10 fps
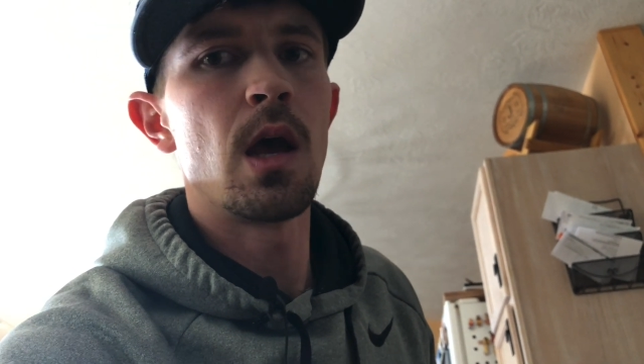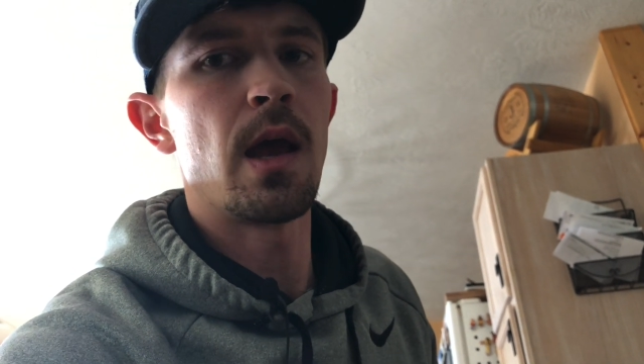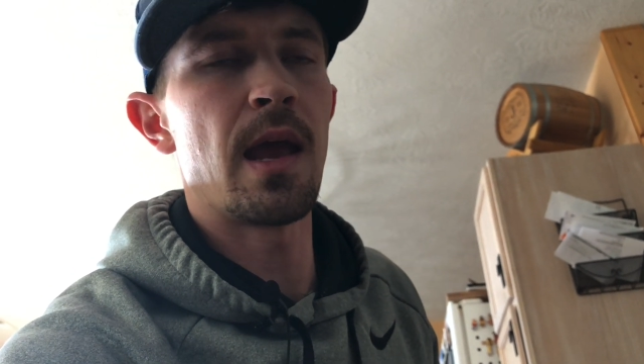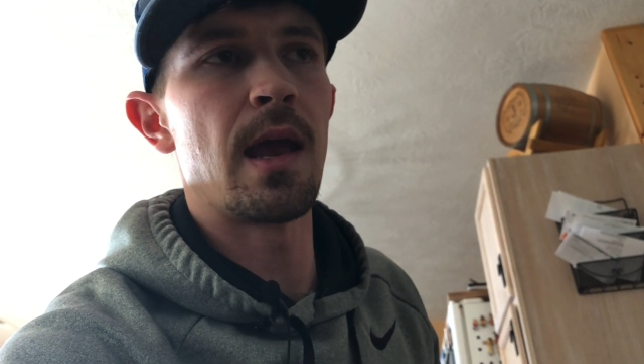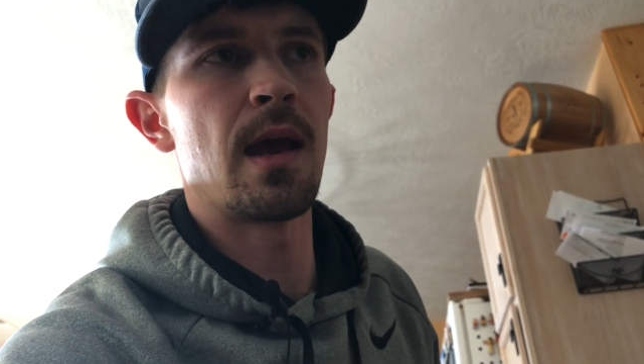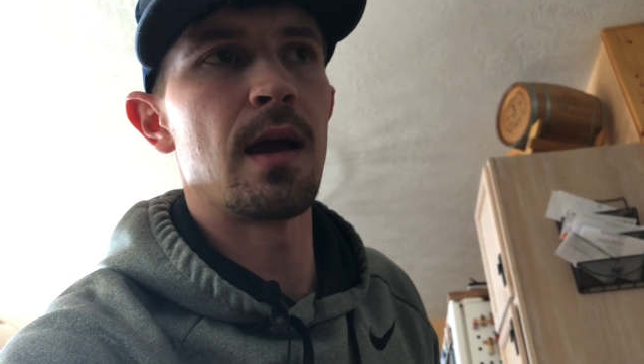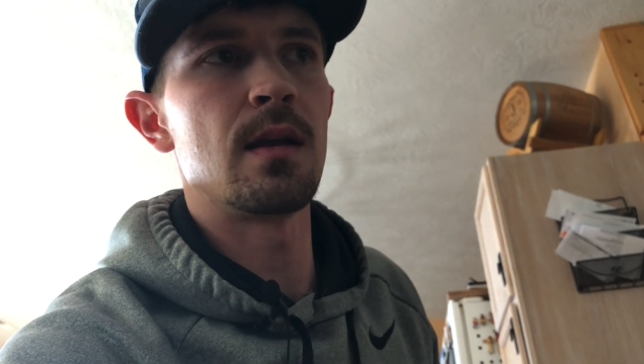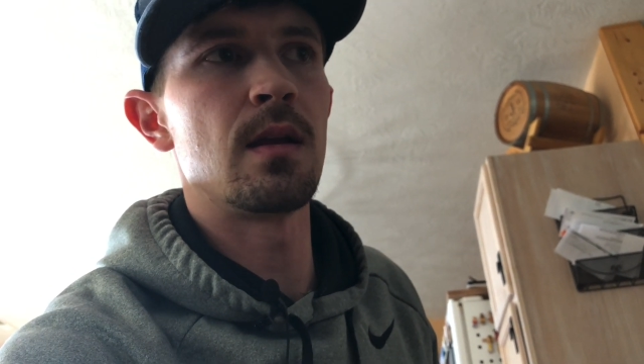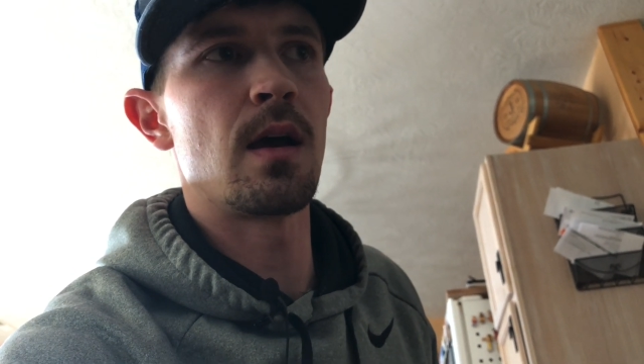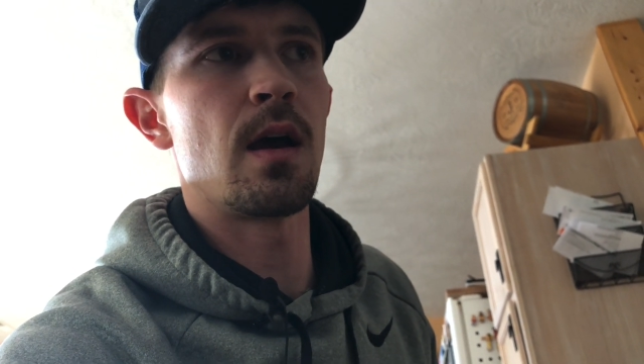
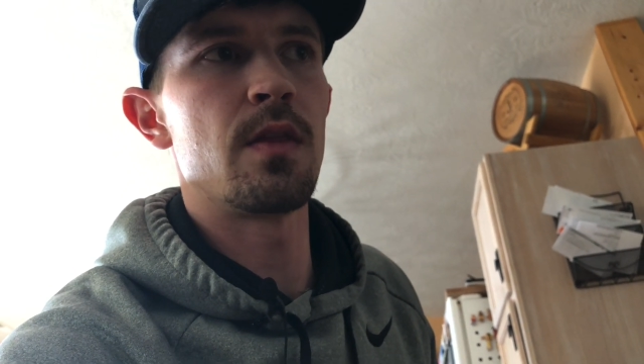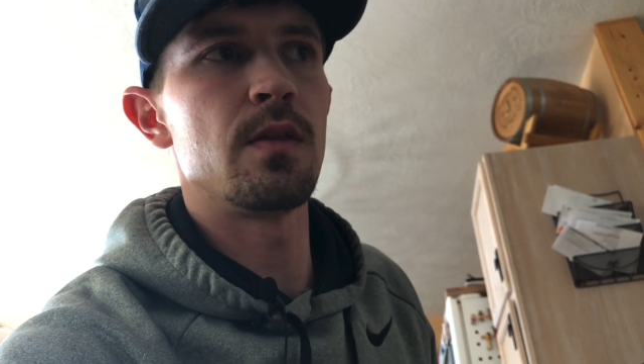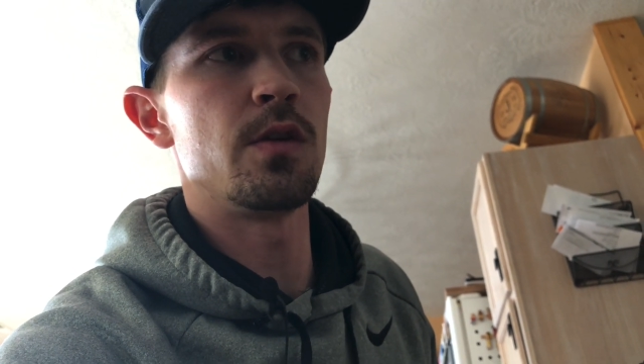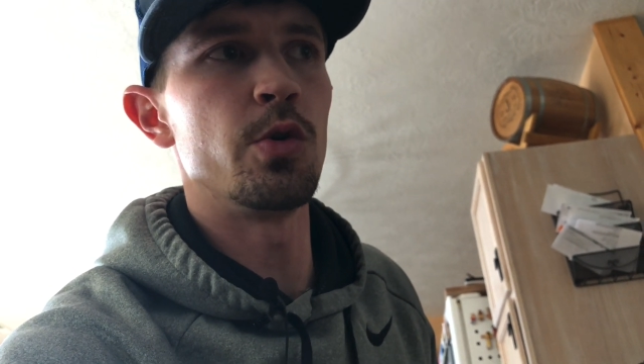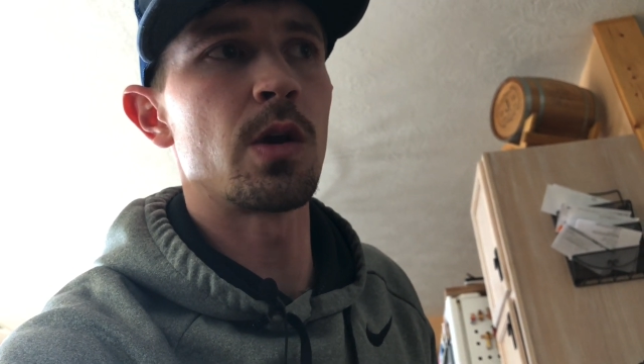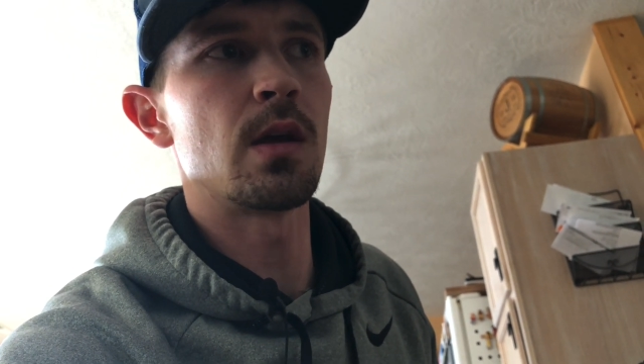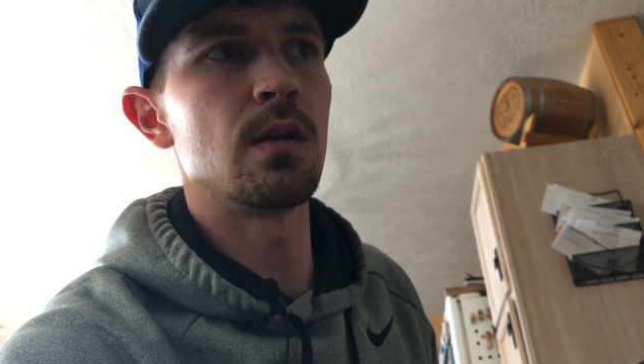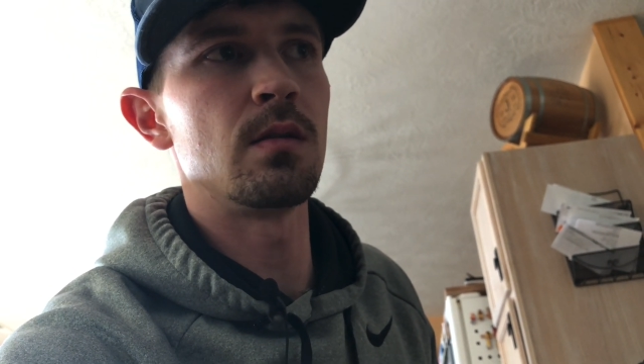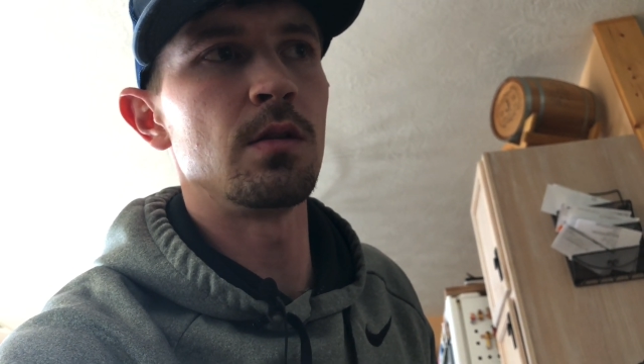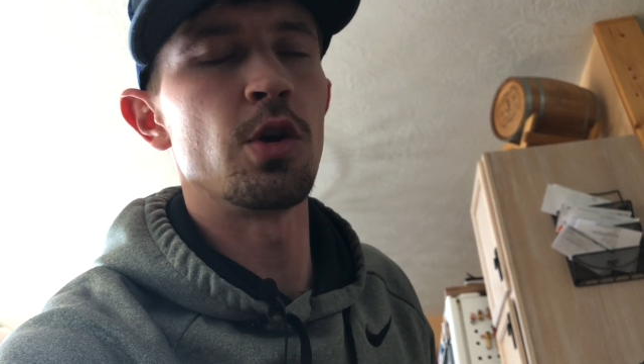and you
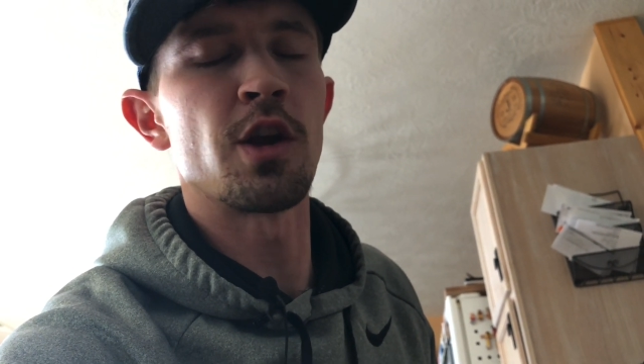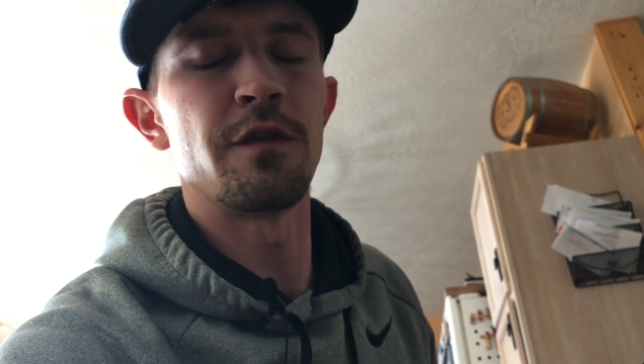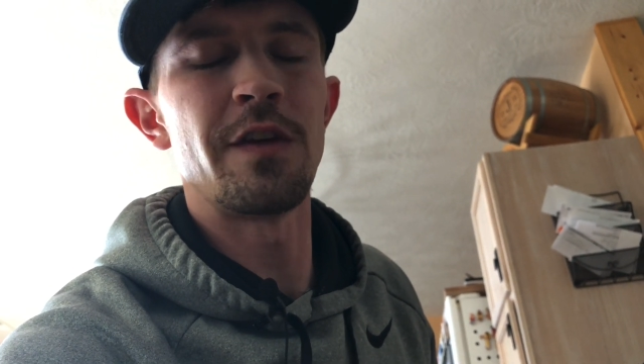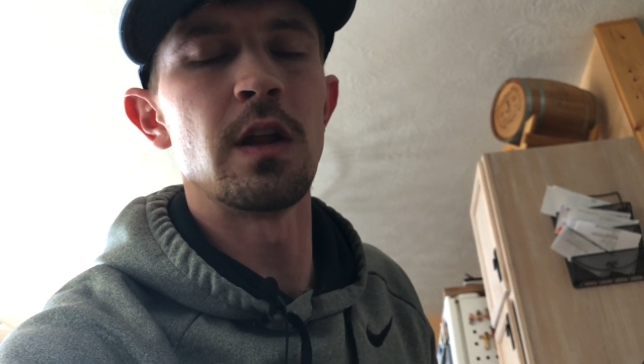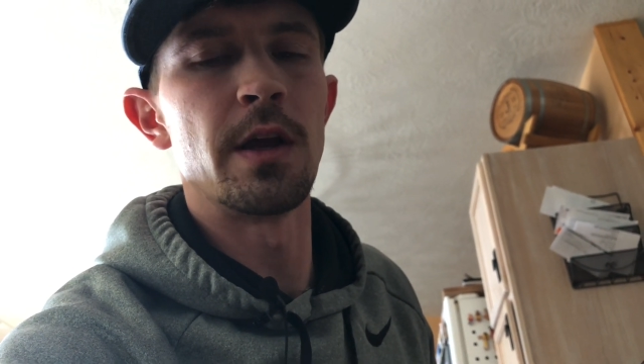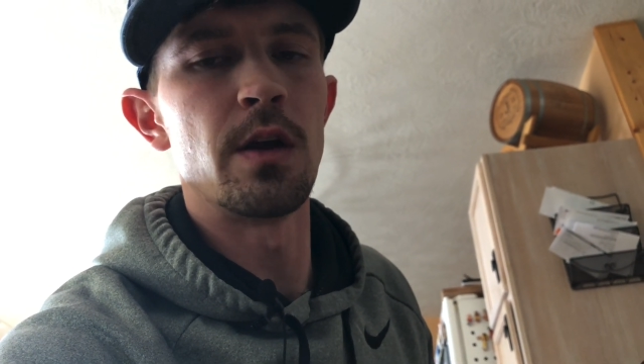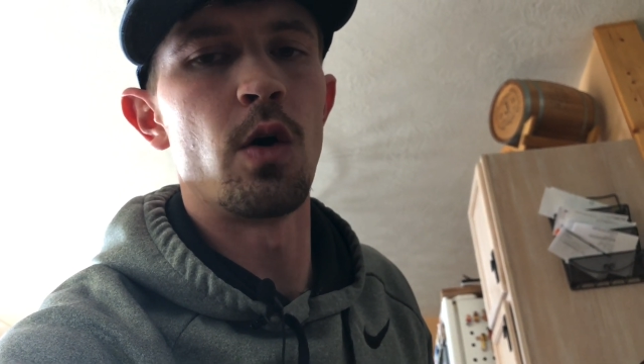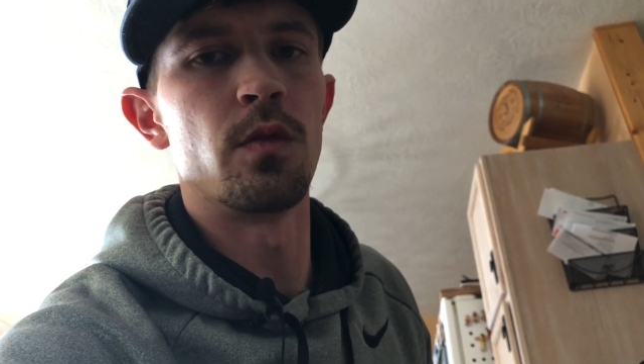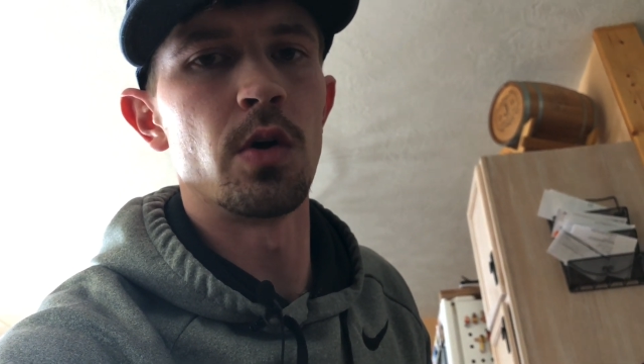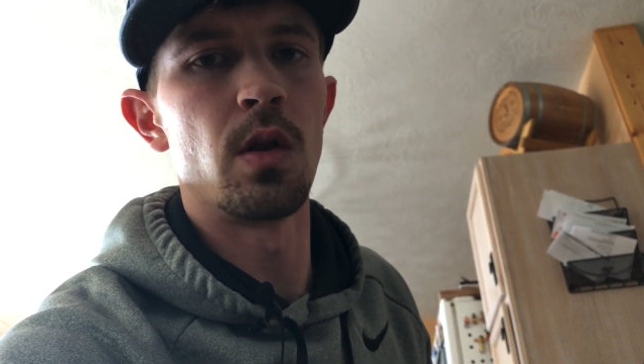can feel it over a